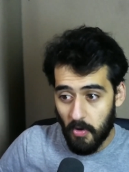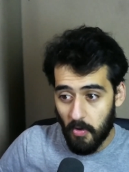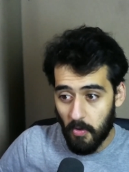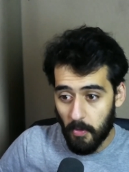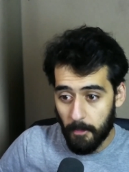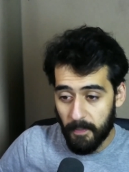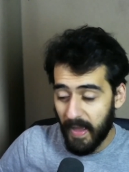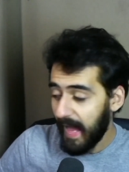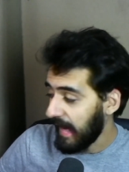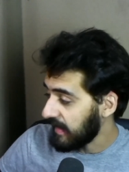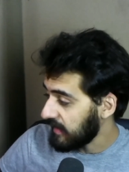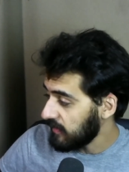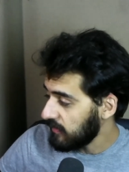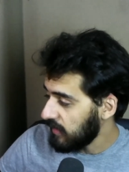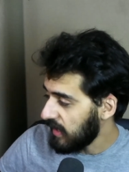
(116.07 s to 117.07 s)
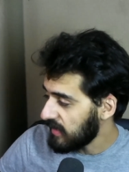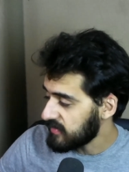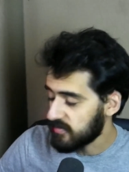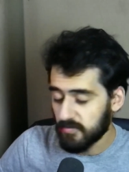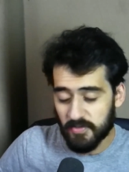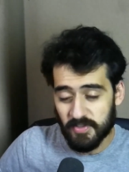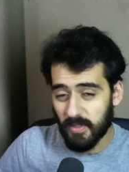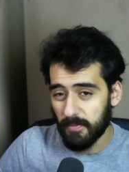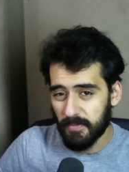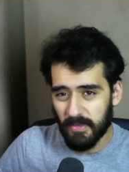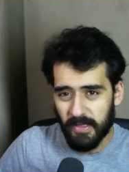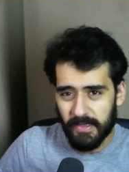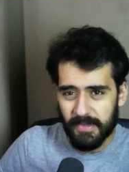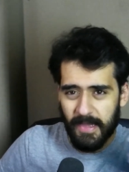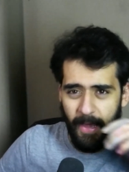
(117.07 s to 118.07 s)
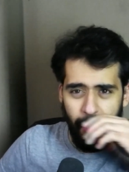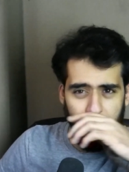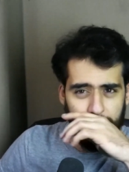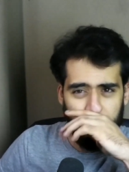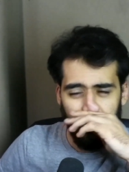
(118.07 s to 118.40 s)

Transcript: or packet loss or something like that.